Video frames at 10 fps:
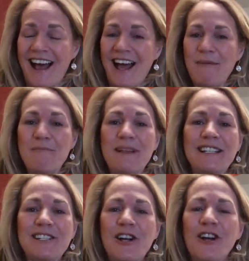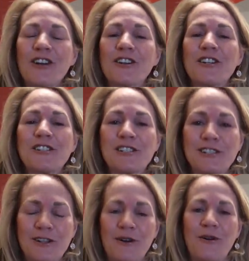I miss her
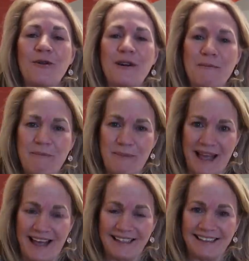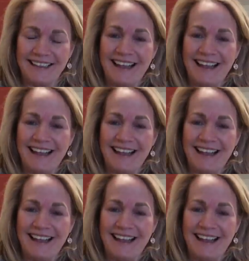so bad.